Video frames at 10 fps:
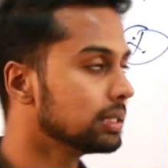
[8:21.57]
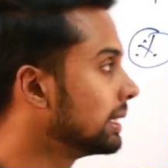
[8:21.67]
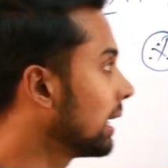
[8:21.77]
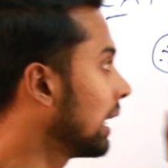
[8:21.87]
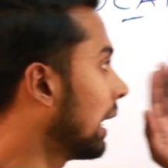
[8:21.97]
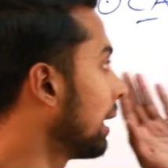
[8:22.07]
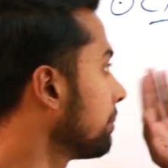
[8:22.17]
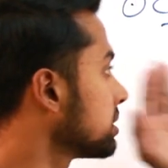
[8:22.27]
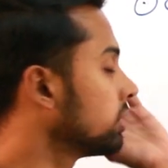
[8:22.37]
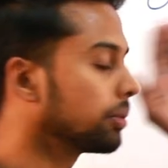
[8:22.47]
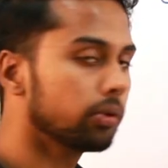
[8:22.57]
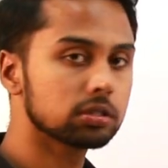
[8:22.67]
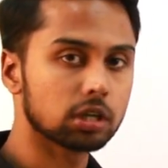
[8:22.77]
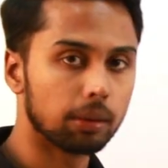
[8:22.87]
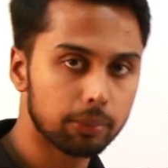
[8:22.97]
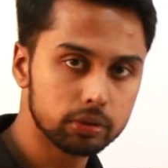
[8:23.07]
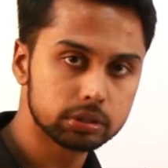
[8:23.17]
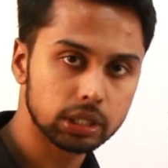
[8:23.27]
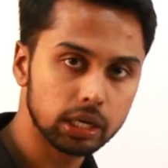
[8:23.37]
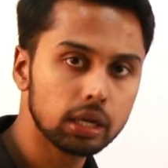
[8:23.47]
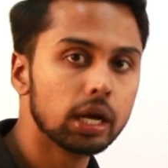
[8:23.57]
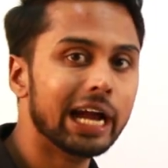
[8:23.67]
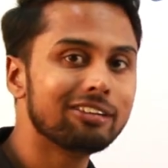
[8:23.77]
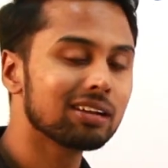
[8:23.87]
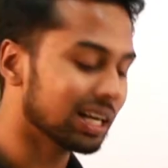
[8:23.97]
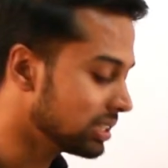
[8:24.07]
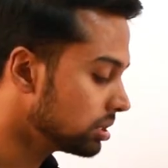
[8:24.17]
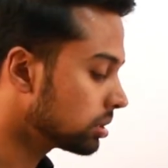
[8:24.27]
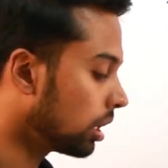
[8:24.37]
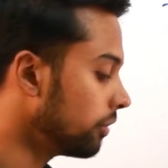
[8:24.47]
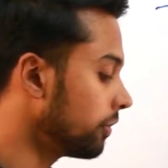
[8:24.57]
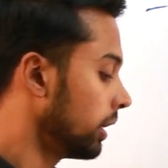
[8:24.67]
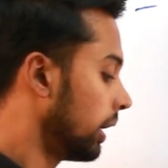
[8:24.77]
Central Administrative Tribunal's composition, it will consist of